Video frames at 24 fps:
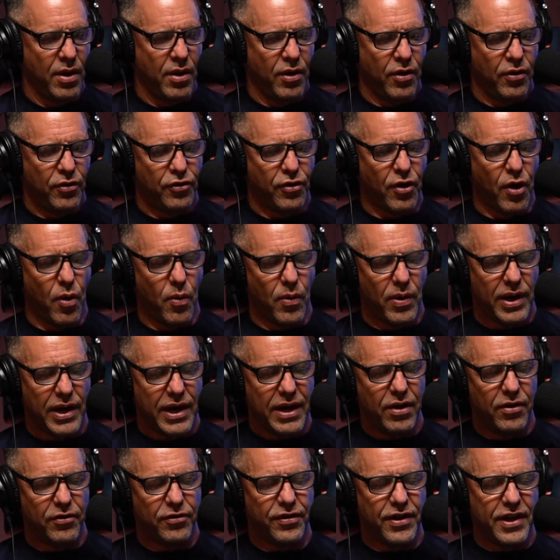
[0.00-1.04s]
So
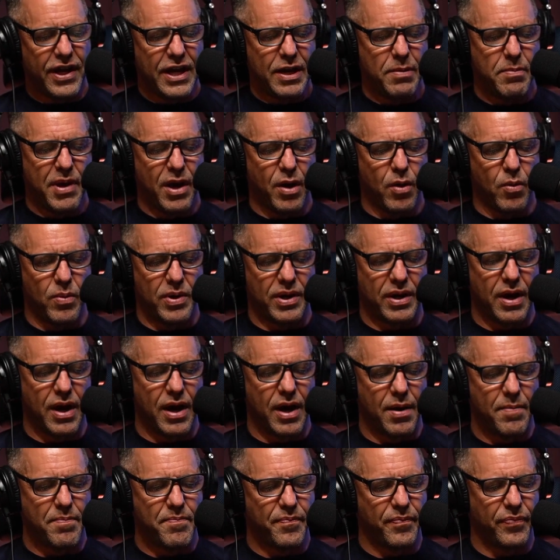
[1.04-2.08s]
here's the email we
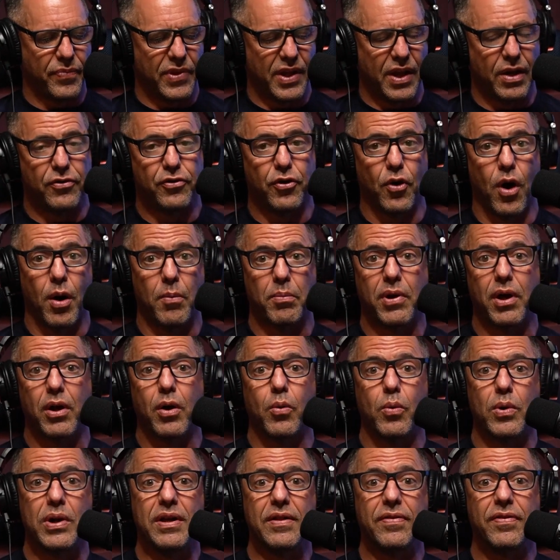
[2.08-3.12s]
got. And so I'm going to
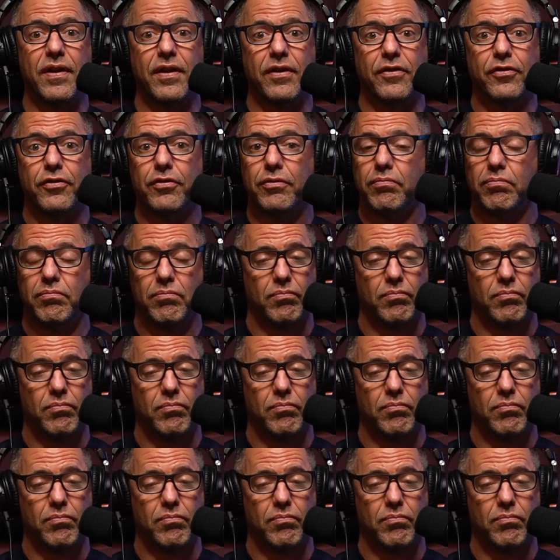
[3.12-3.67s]
read this.